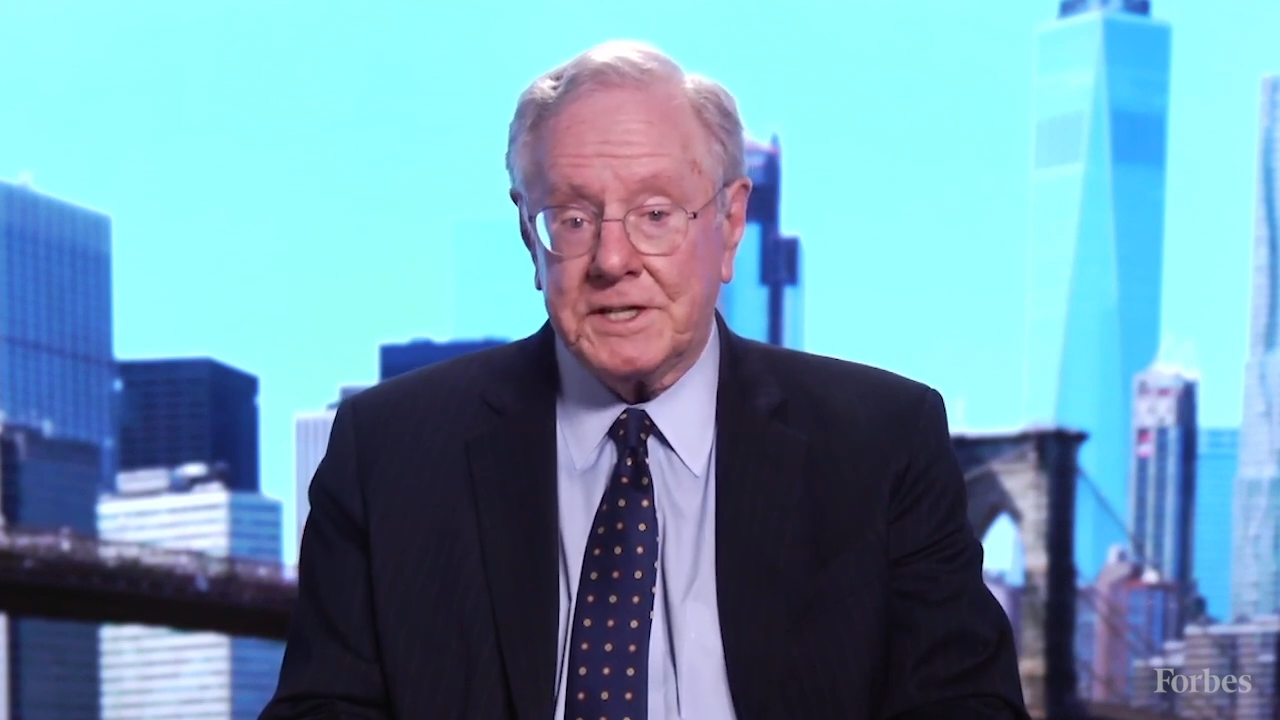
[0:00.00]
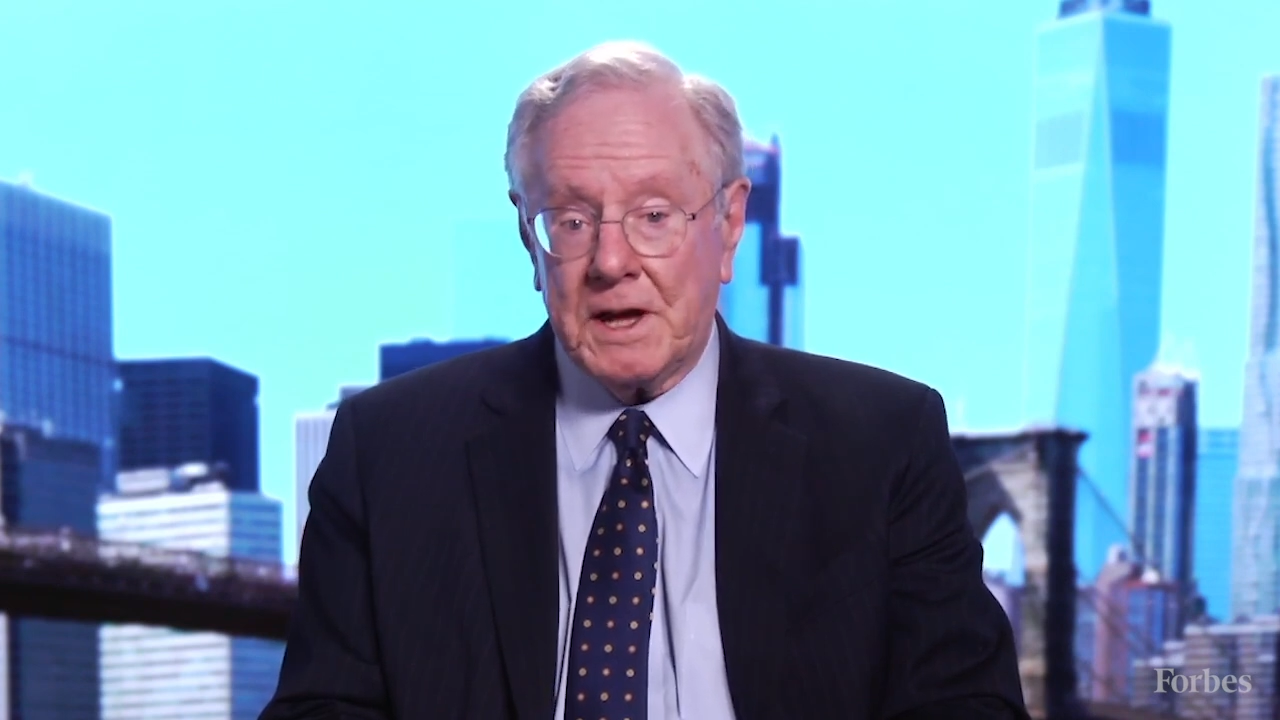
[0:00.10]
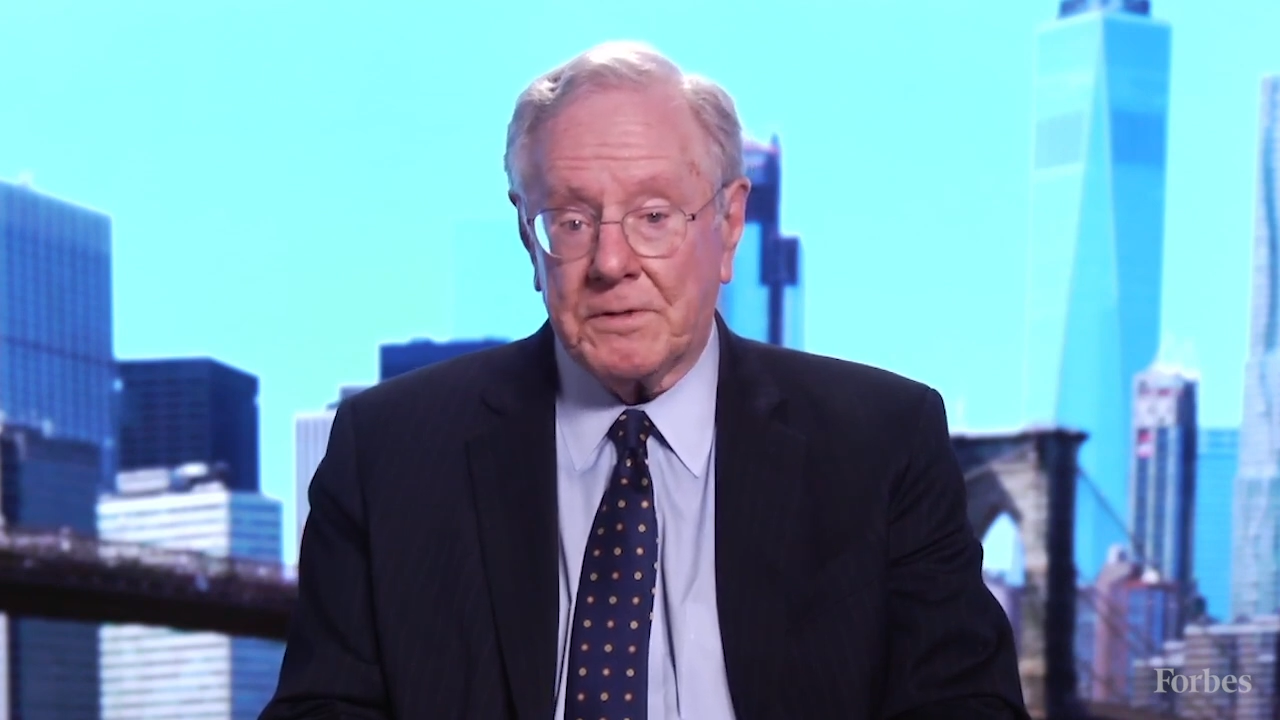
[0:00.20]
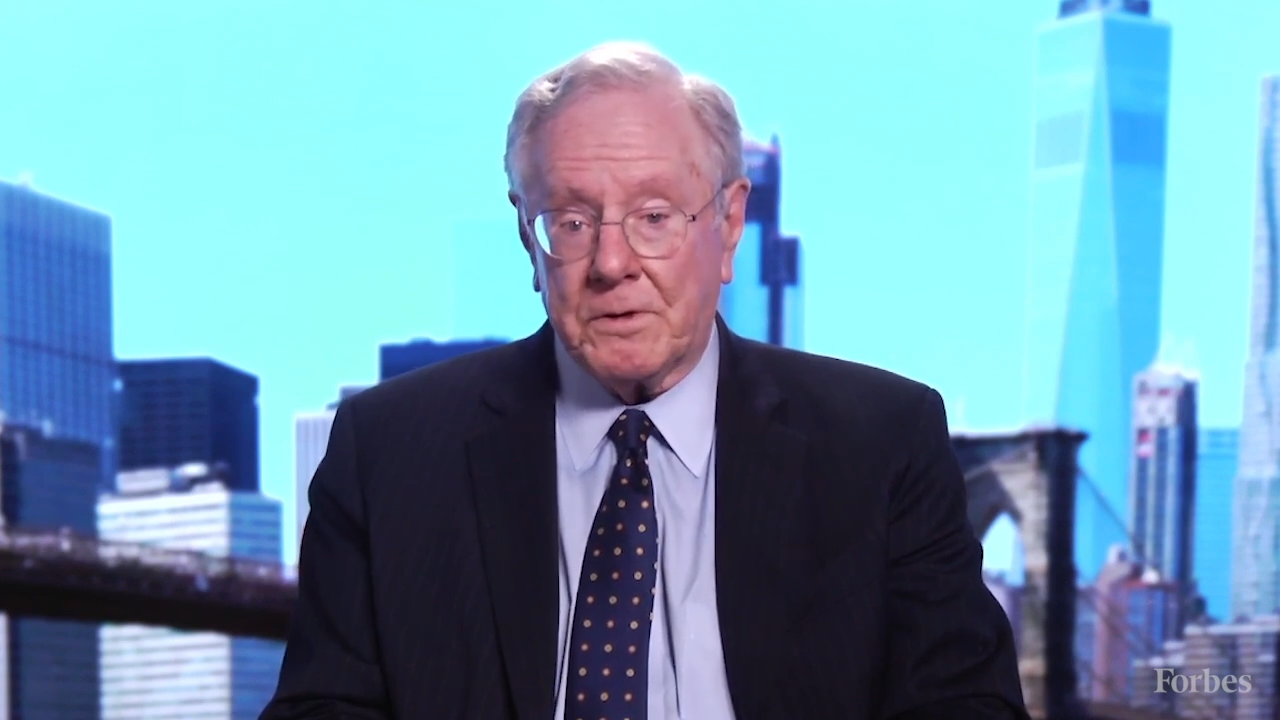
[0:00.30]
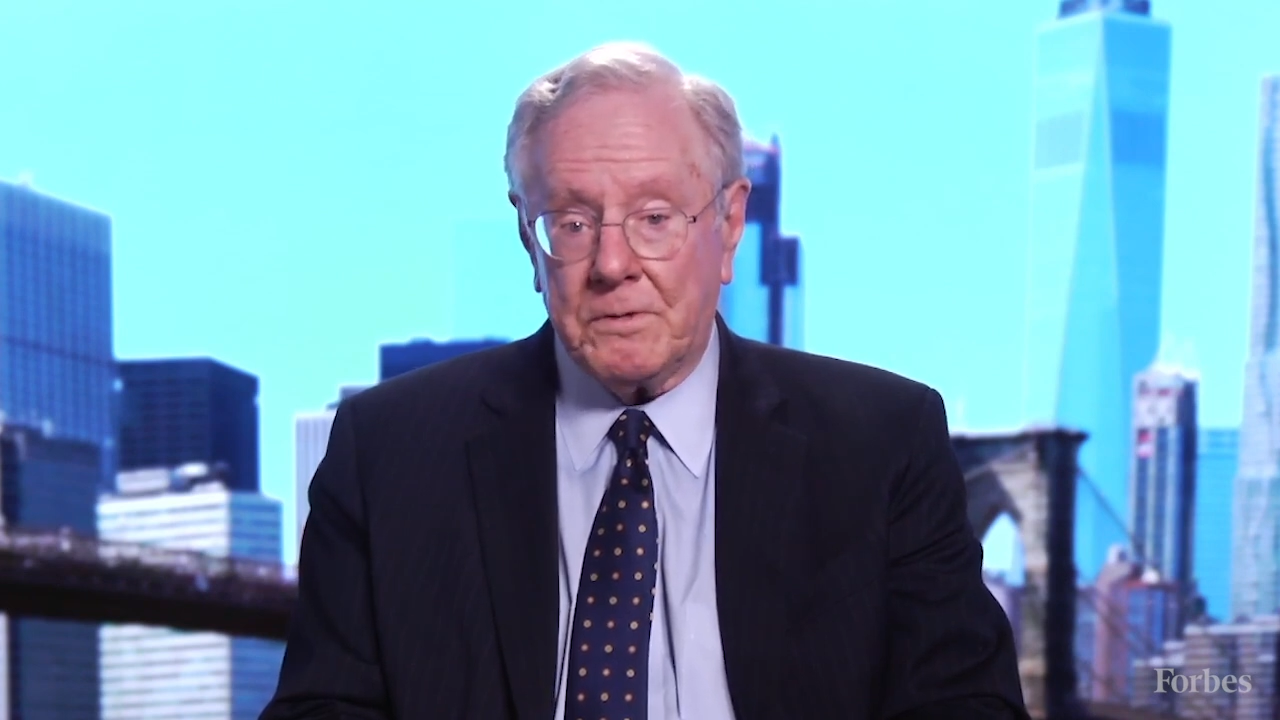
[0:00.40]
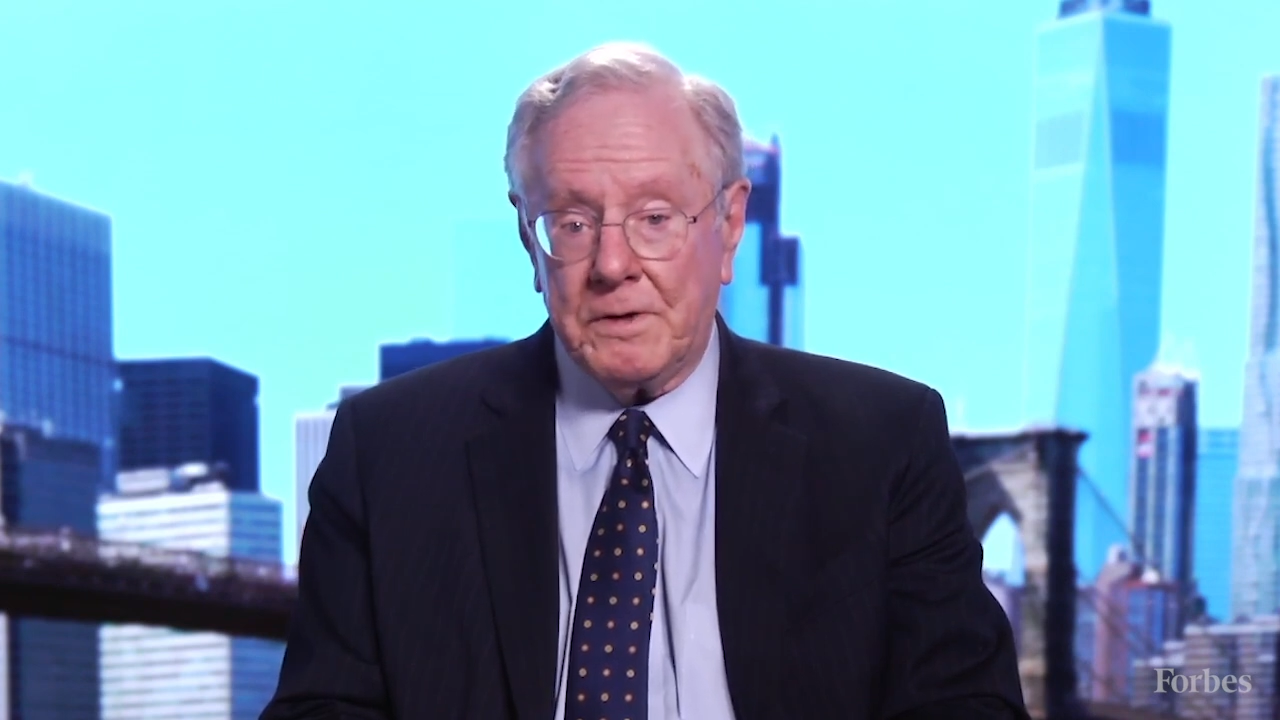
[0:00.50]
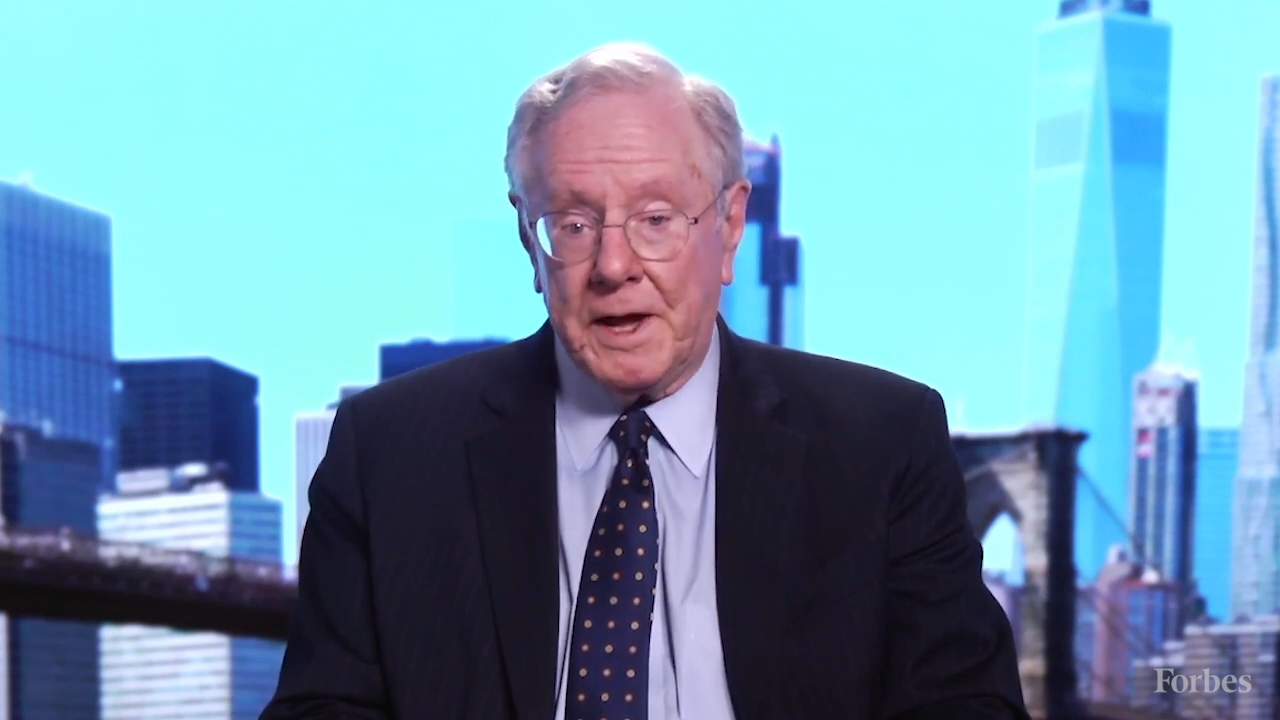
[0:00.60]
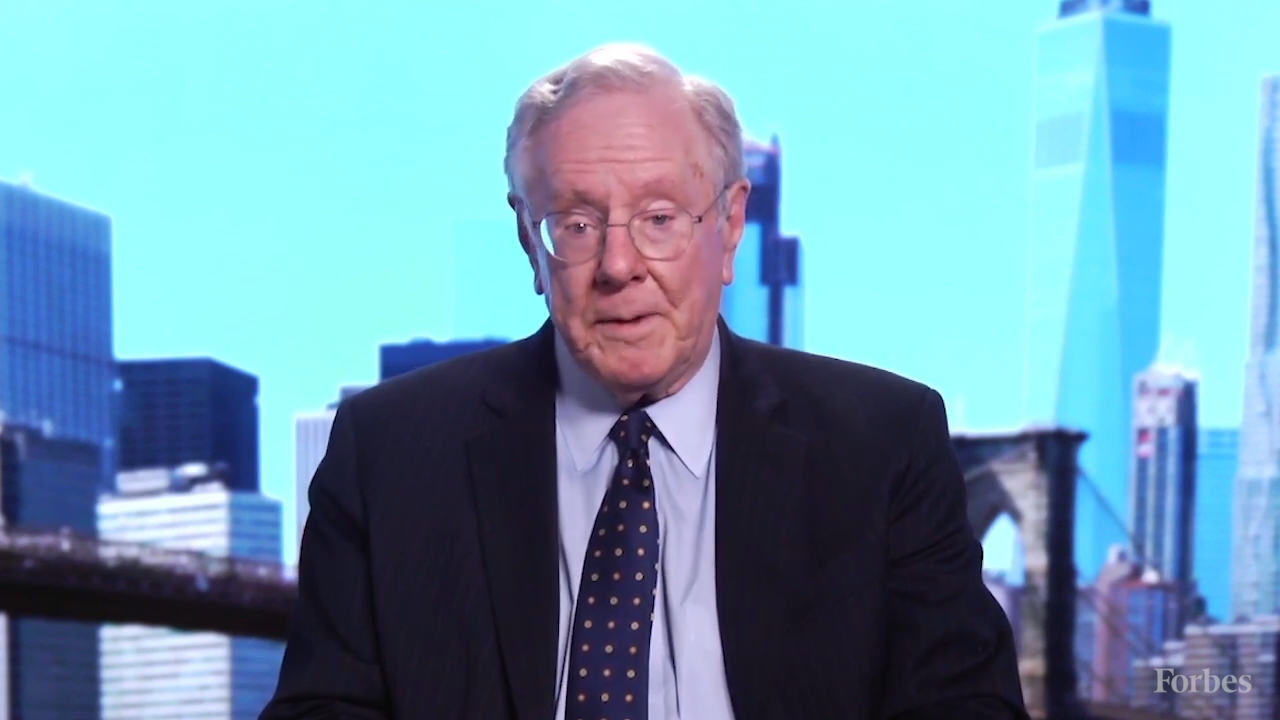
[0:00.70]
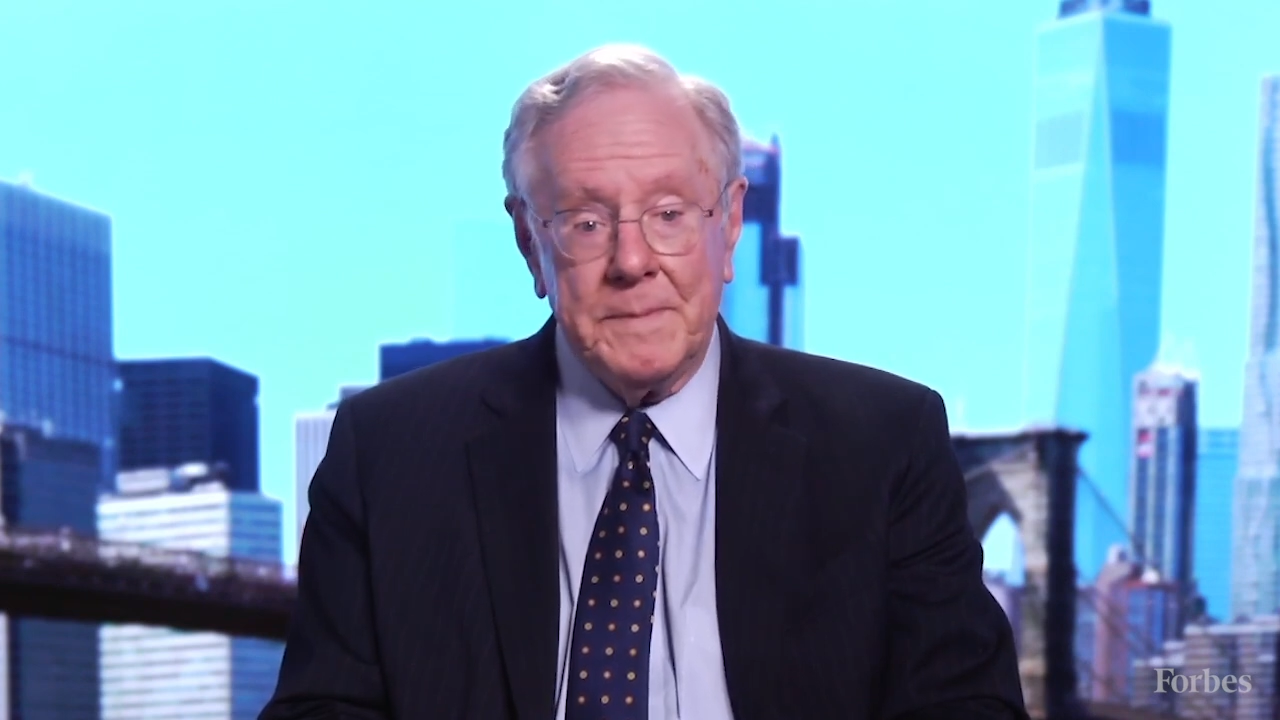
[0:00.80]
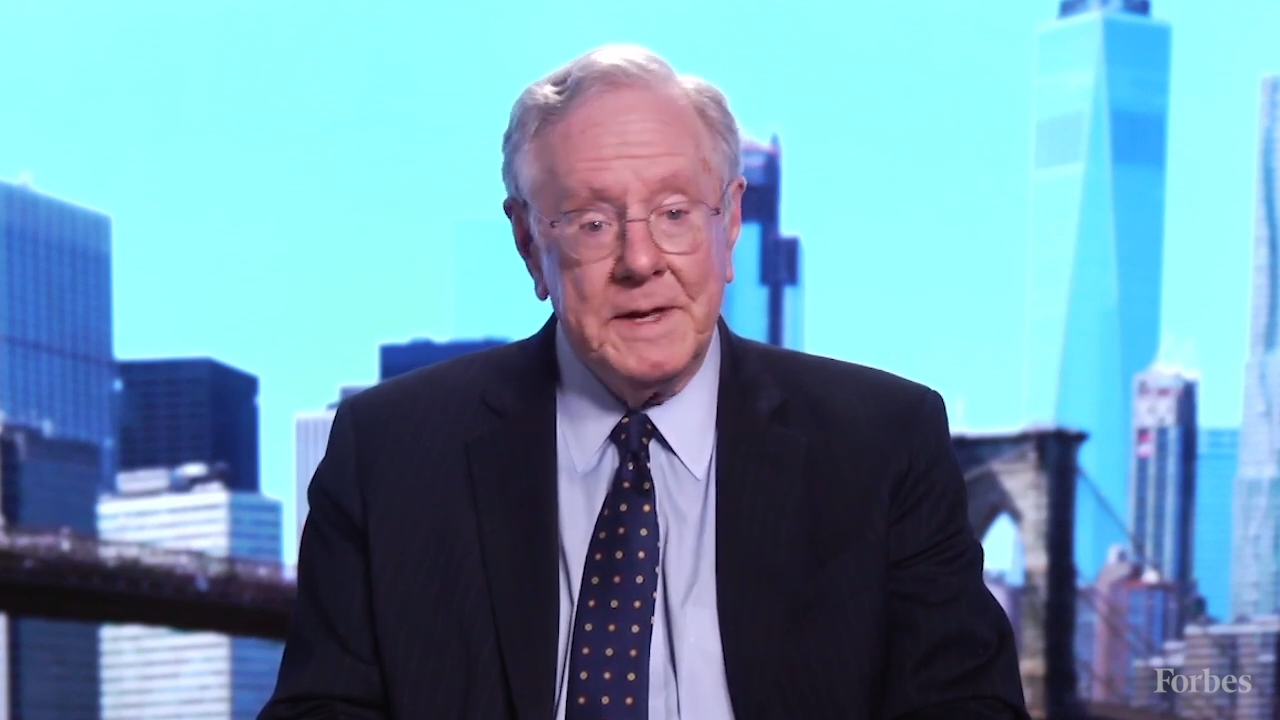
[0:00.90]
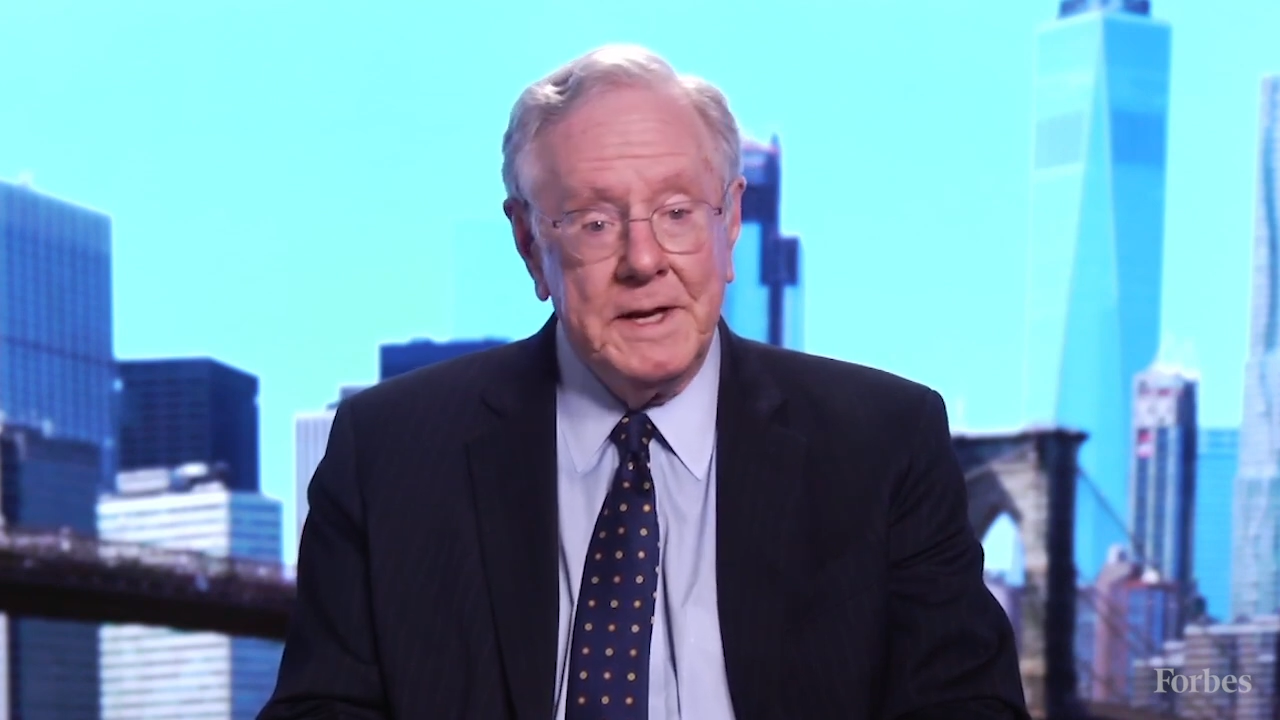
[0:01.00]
South Korea.